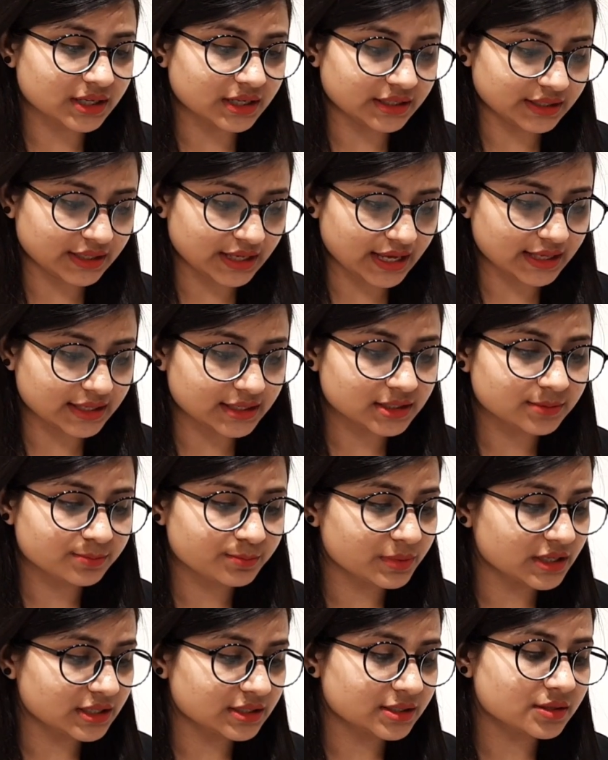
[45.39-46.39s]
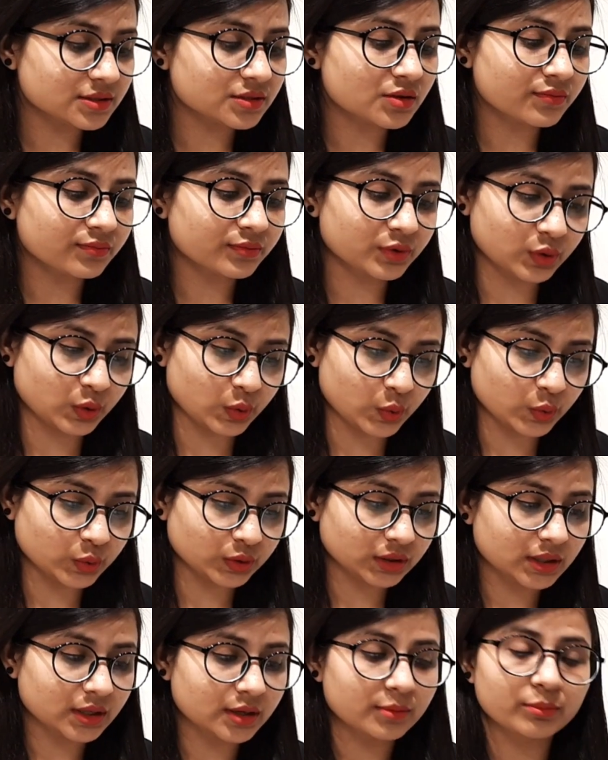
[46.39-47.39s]
contains pieces of
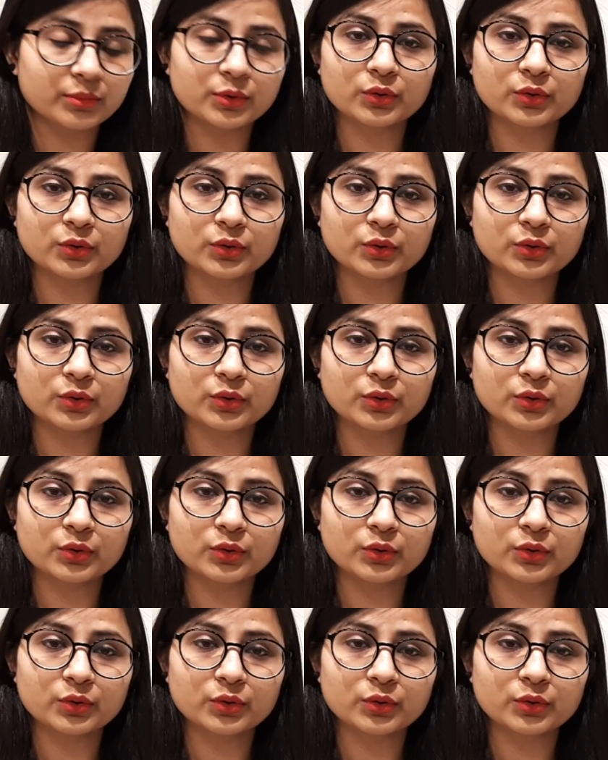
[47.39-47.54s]
cloth,